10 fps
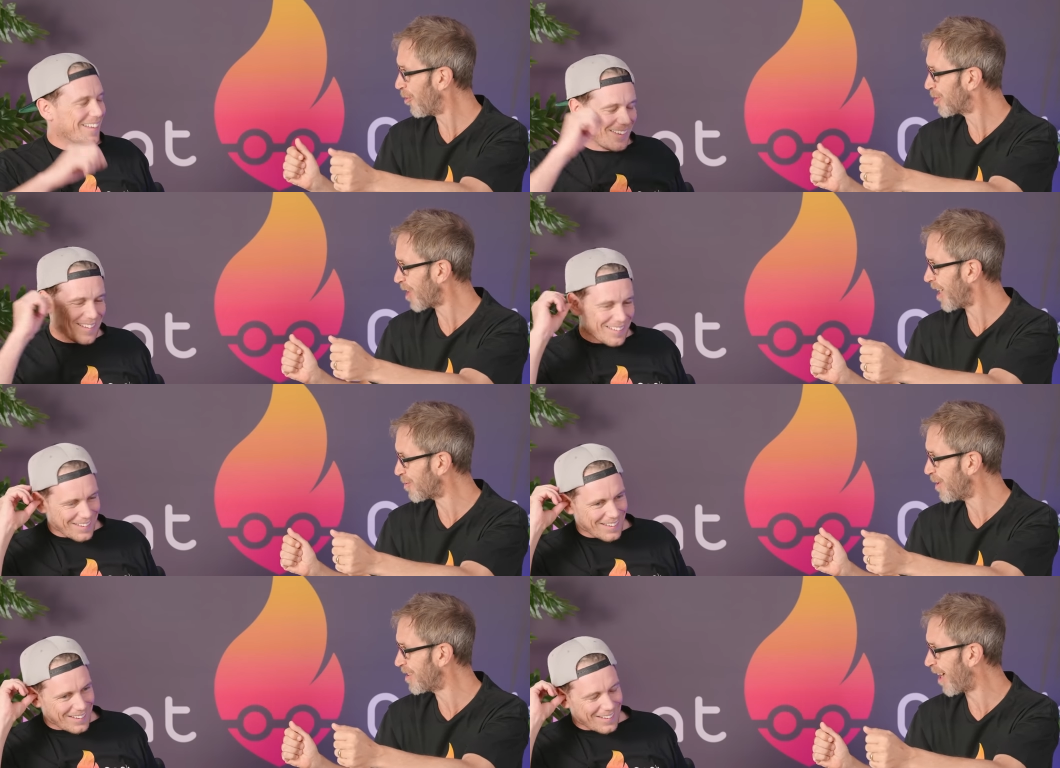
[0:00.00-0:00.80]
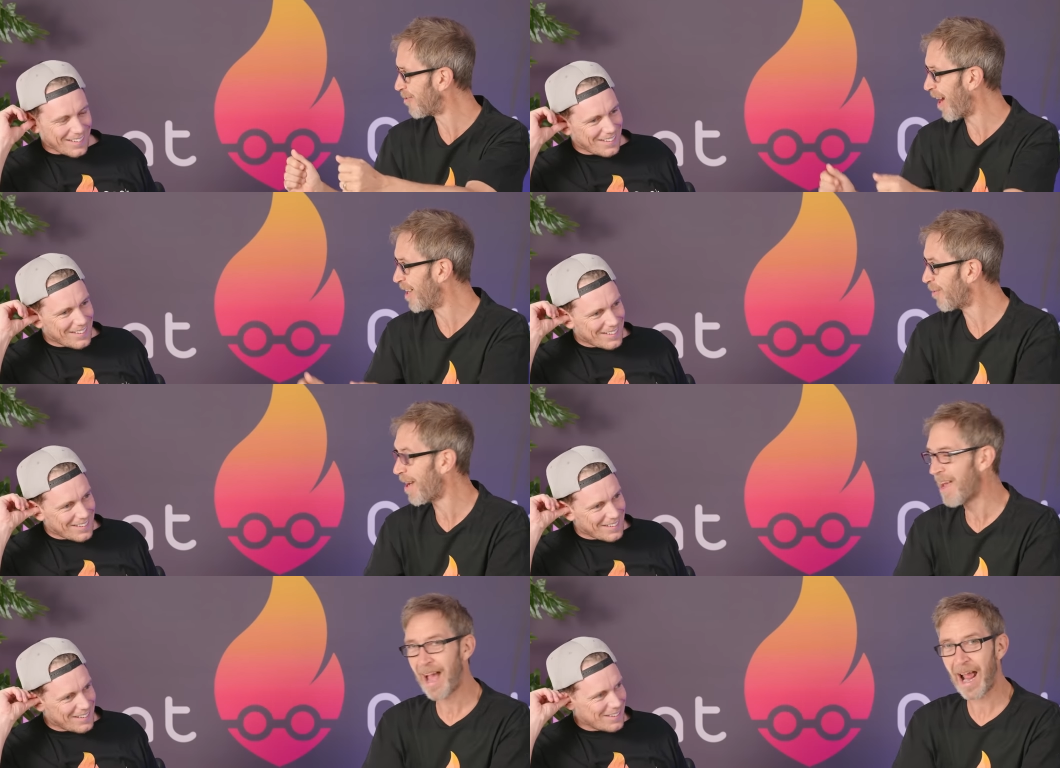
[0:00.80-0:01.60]
Speaker 1: on the sash window, right
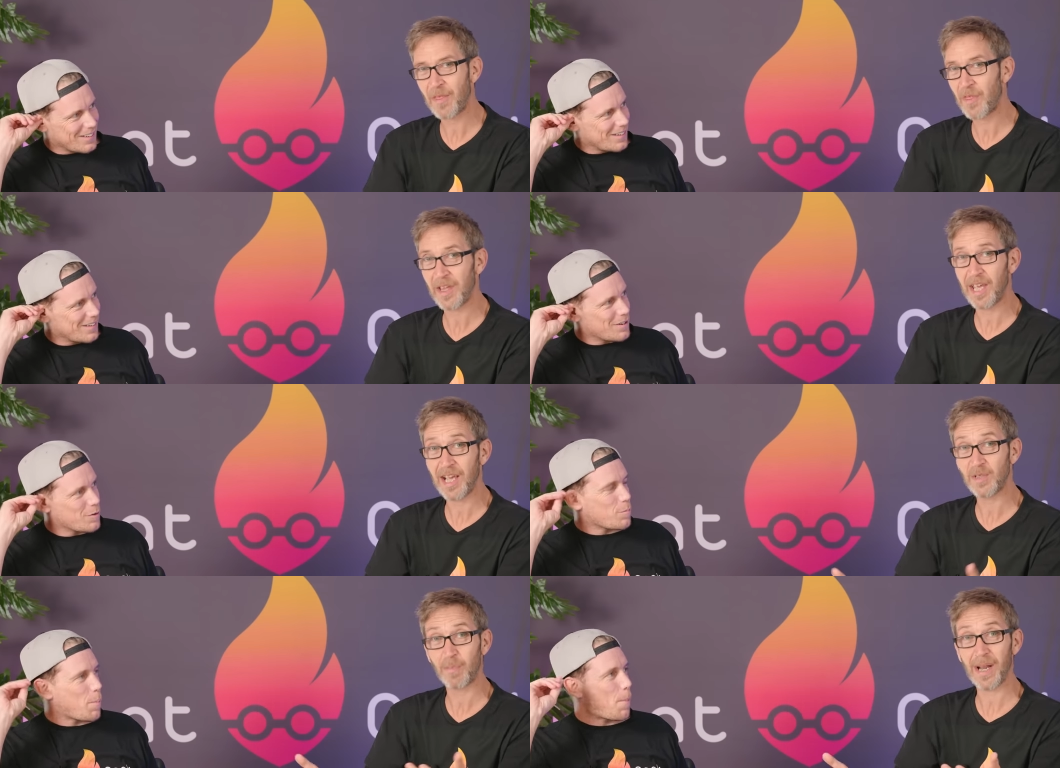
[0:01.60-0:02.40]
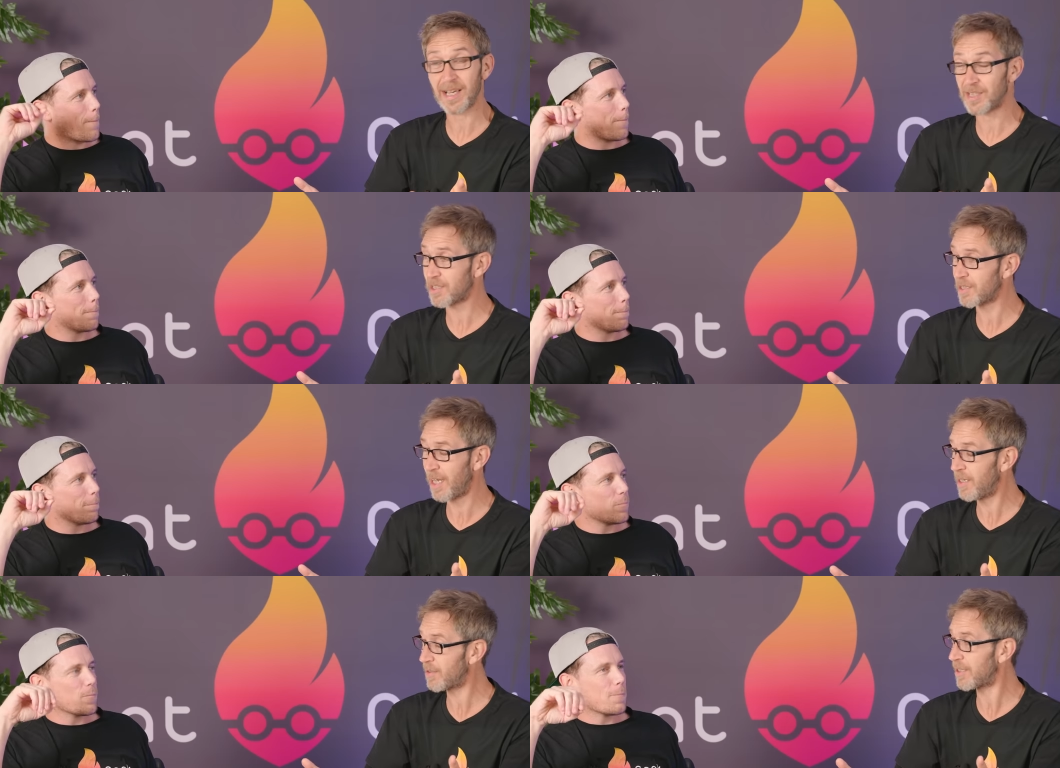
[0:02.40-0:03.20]
and think it is bliss.
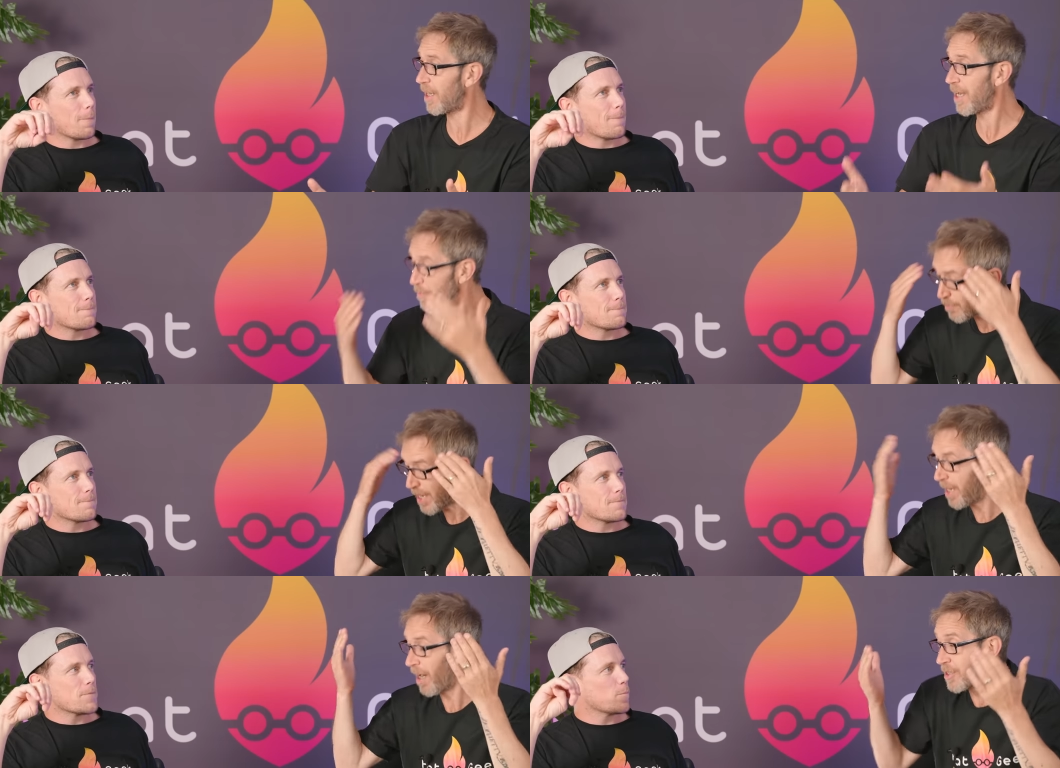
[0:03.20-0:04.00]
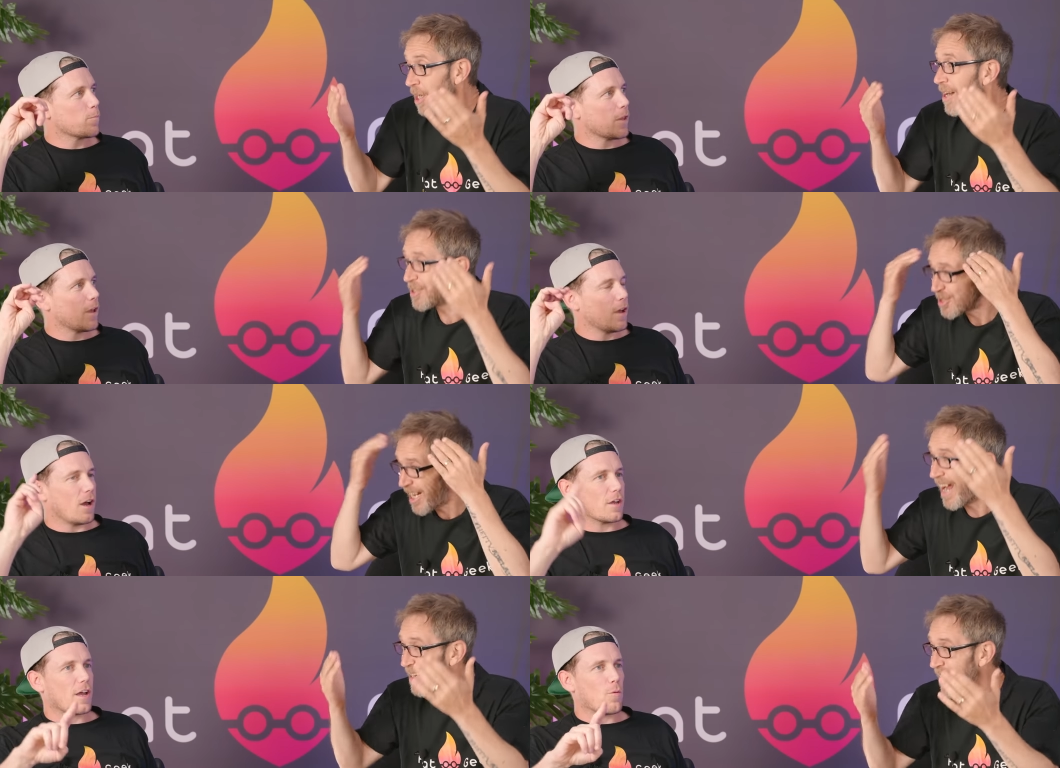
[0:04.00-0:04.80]
It, it, it, I
Speaker 2: don't
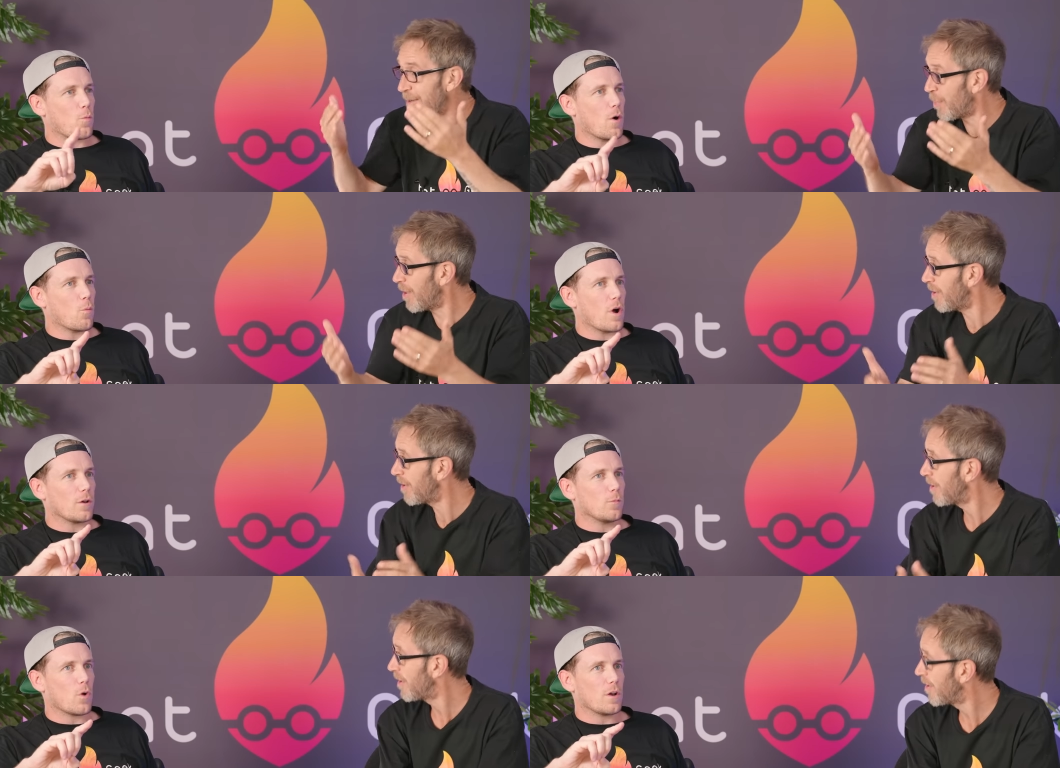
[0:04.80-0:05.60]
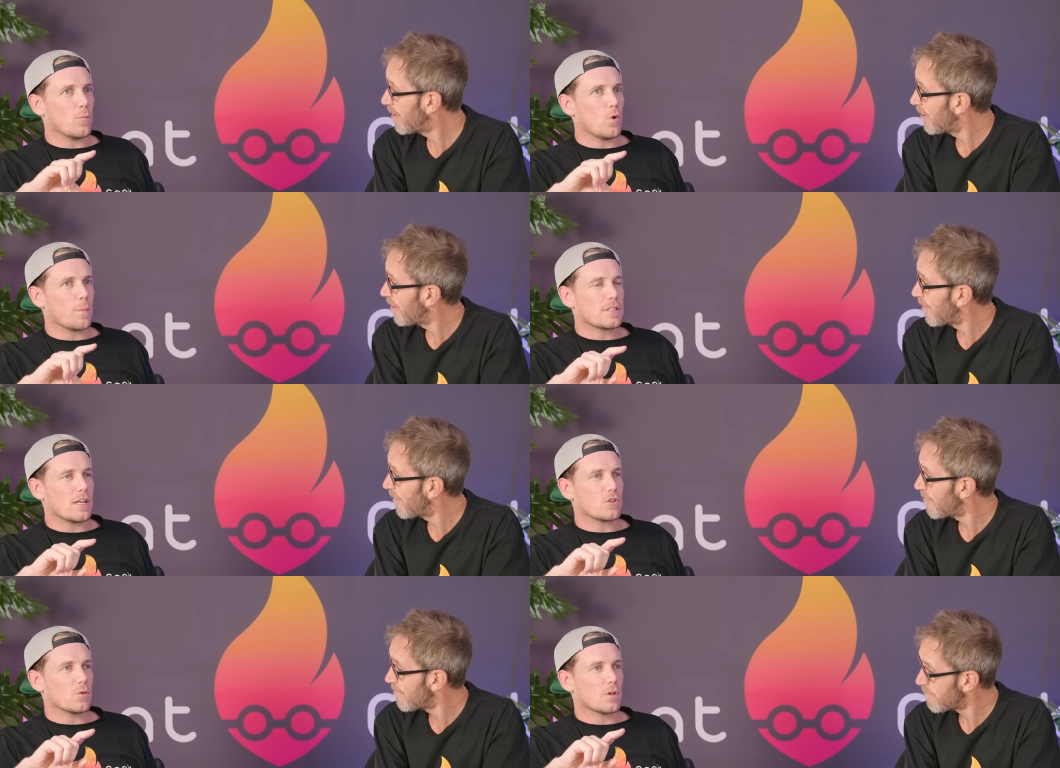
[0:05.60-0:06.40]
understand okay, it. Well, but one one more
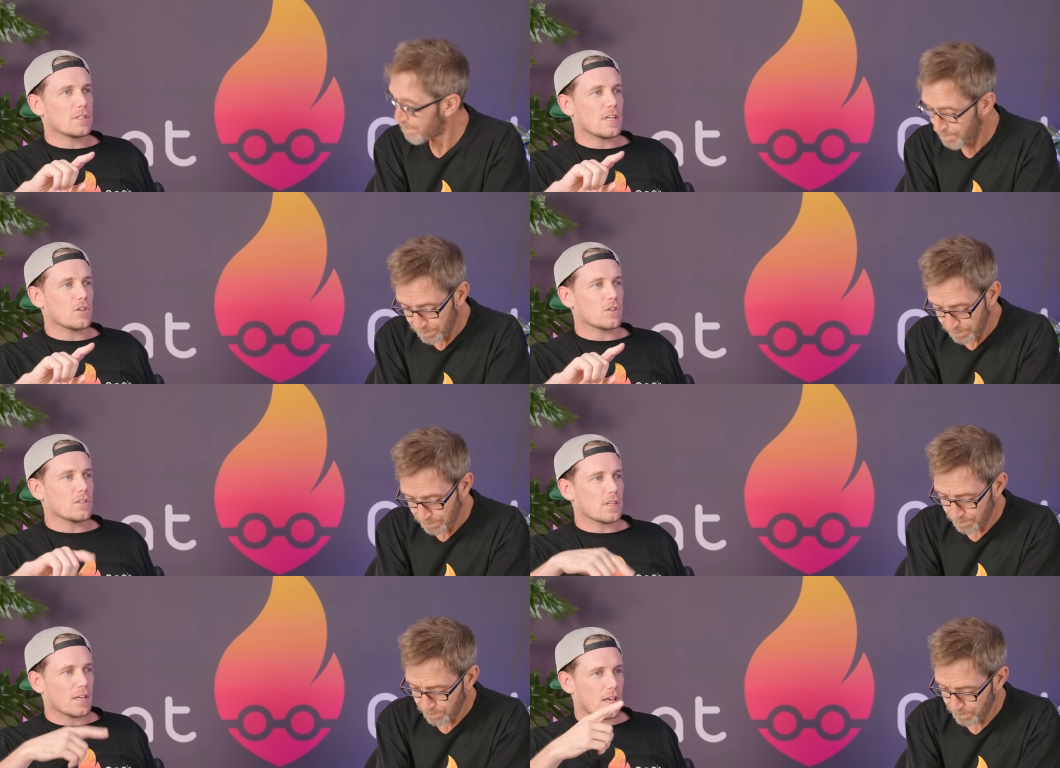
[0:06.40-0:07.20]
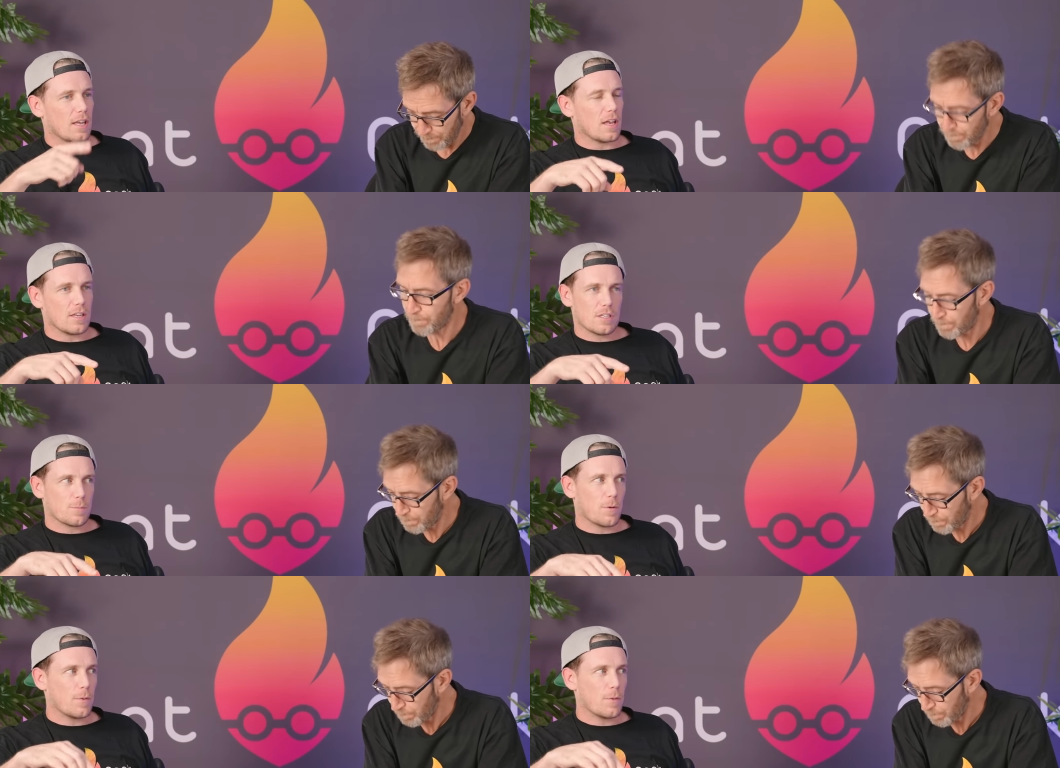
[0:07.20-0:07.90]
potential contention again, and mm. this is